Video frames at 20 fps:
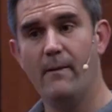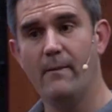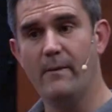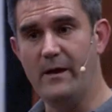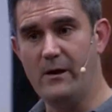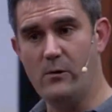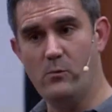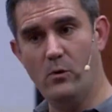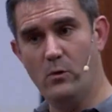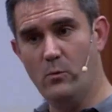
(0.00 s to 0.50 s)

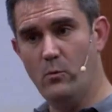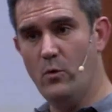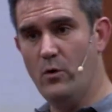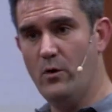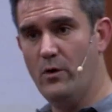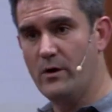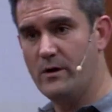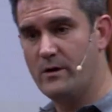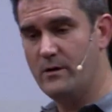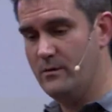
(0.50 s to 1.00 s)
It will
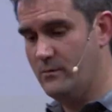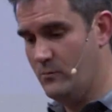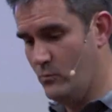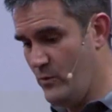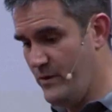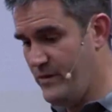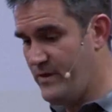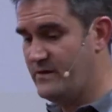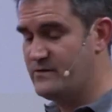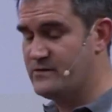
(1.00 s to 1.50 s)
work
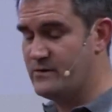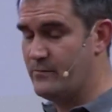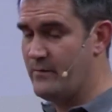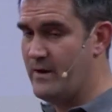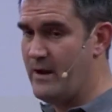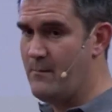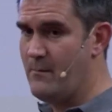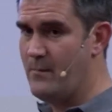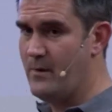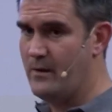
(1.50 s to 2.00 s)
with
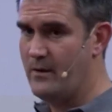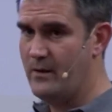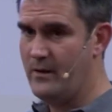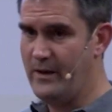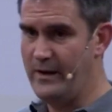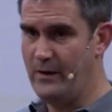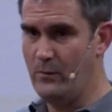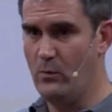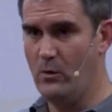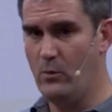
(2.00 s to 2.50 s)
SRM,
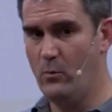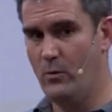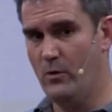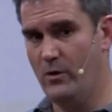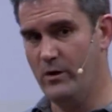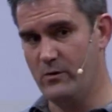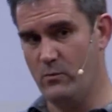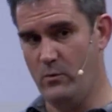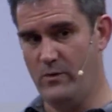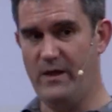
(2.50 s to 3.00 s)
it will
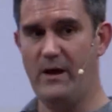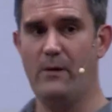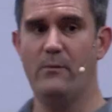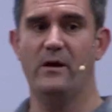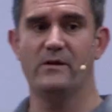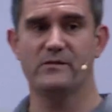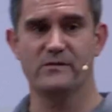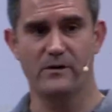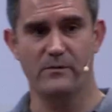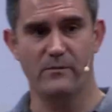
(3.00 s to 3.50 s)
work without
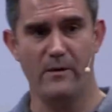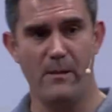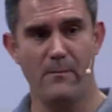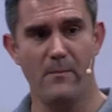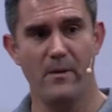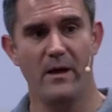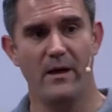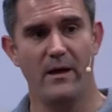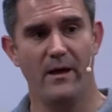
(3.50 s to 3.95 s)
SRM,